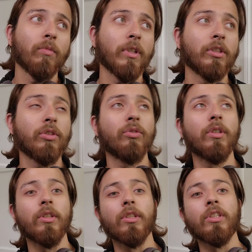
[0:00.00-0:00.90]
is
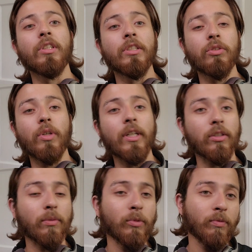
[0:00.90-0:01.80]
trying
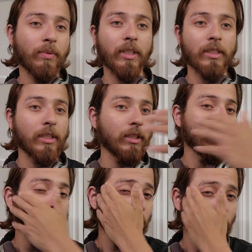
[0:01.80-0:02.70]
to move places.
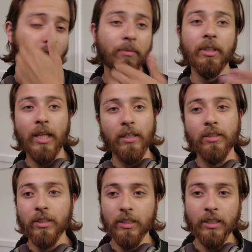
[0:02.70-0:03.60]
Climbing
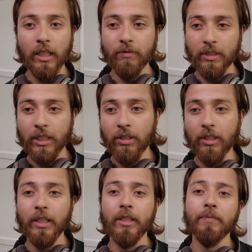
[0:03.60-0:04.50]
ladders is kind of a scary
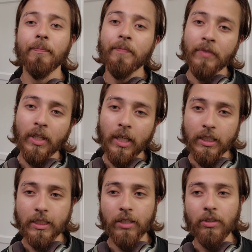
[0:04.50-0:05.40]
thing,
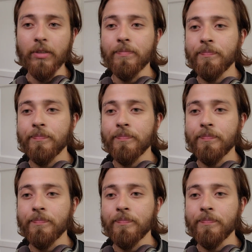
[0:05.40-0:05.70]
etc.